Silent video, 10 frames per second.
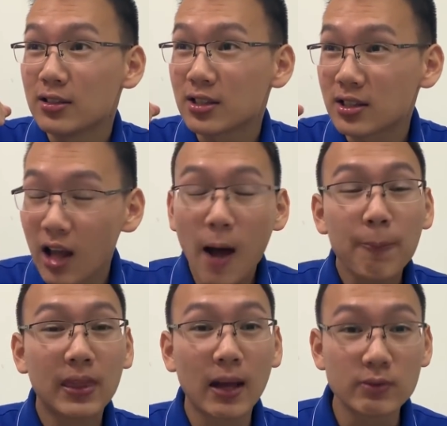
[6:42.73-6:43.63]

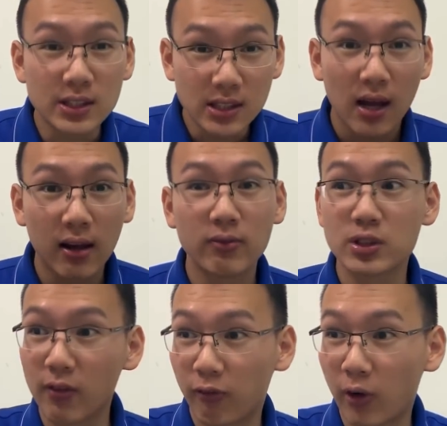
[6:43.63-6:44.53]
stop
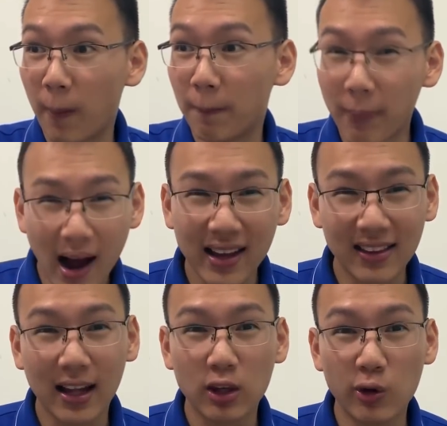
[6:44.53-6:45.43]
themselves from
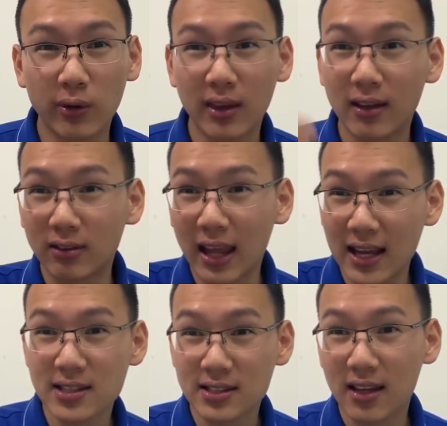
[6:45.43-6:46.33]
buying that new thing,
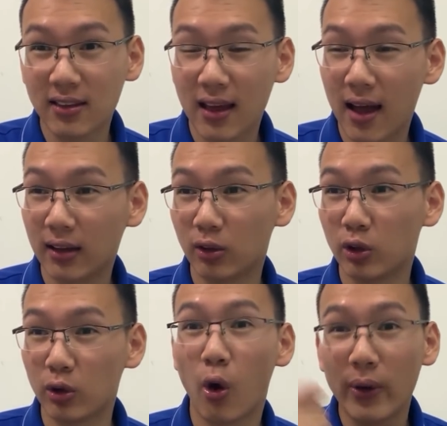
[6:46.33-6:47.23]
tasting that,
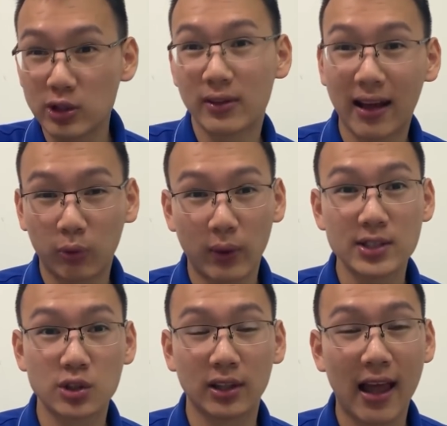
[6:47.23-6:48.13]
going to that
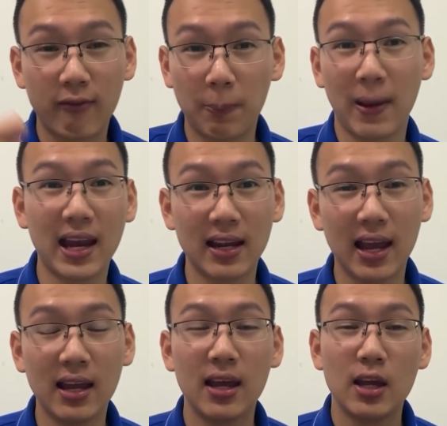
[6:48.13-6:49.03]
restaurant every
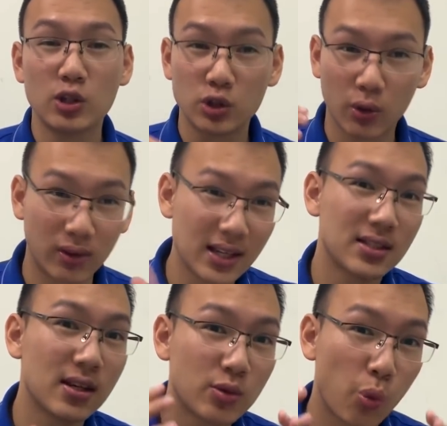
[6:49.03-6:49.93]
payday. So
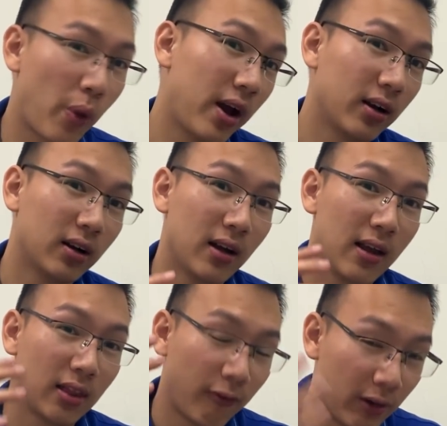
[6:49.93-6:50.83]
this is where
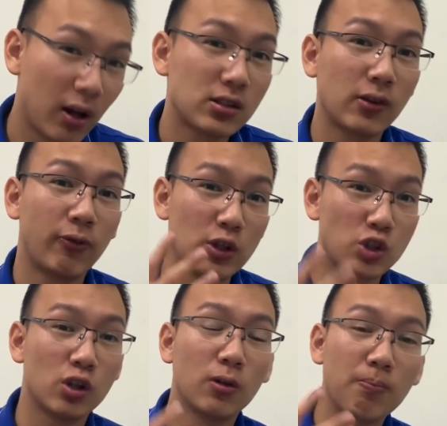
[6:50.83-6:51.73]
the philosophy
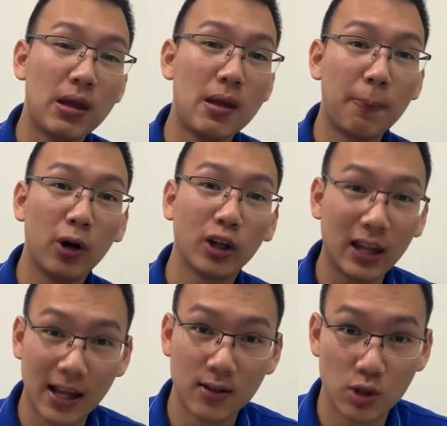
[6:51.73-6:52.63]
should be
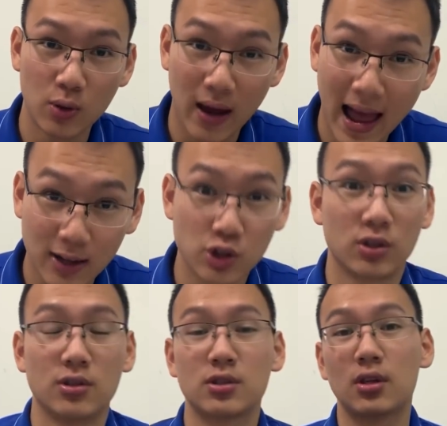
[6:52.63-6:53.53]
put into
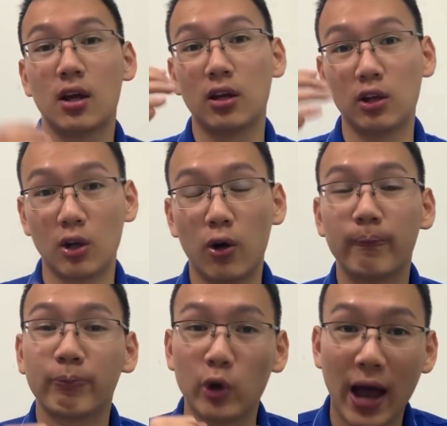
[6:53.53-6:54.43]
actions.
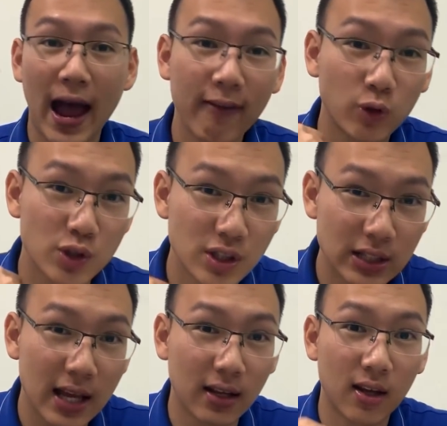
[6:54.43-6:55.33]
You have to
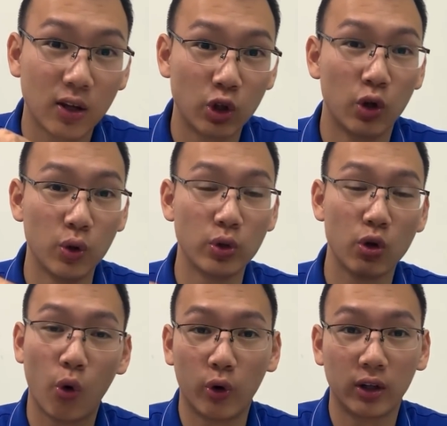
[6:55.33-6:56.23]
stick to
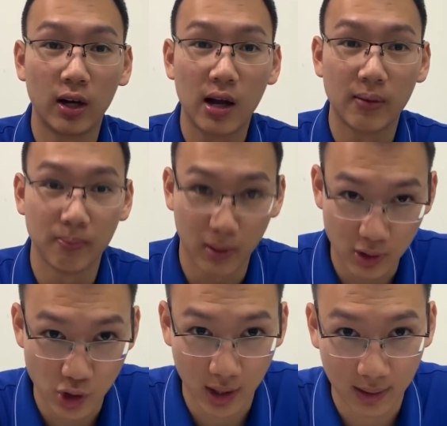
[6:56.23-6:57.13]
your
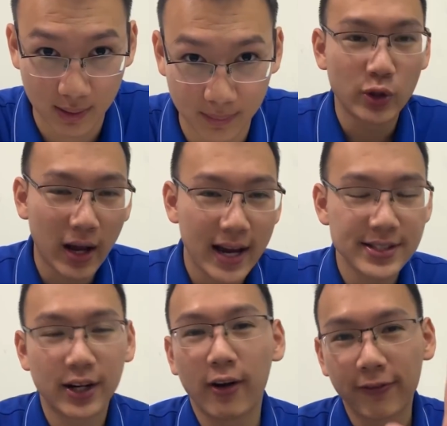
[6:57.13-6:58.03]
budget. So
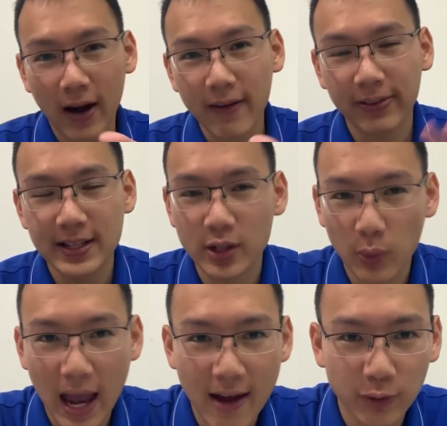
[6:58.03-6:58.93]
guys, there are 5 things that
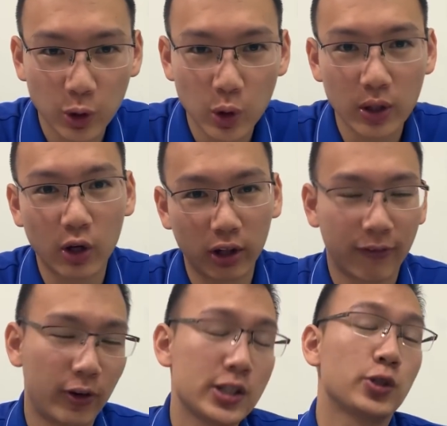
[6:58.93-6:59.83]
we have to do in
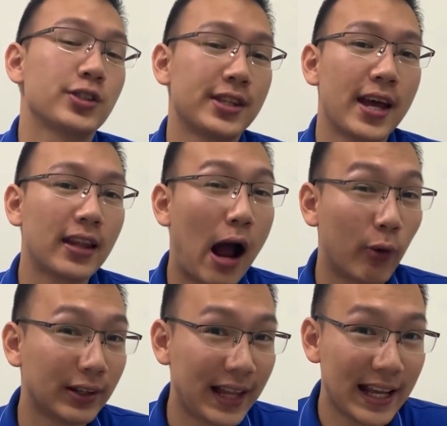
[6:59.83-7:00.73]
order for us to set
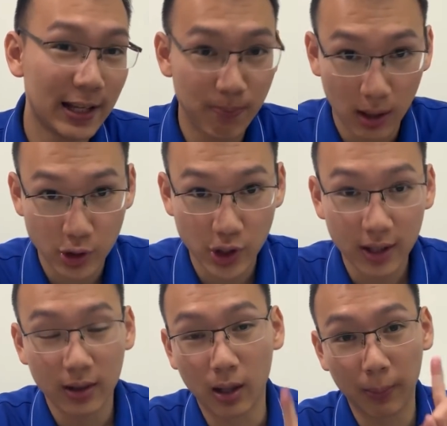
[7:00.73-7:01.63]
our daily
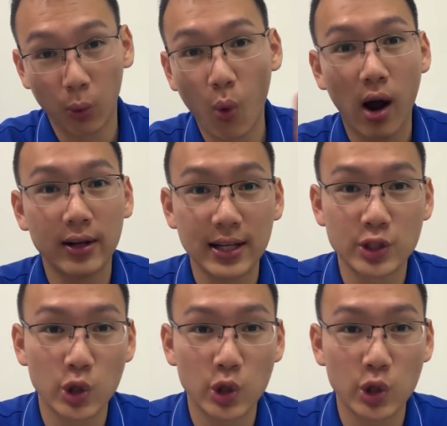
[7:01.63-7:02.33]
budget. Number 1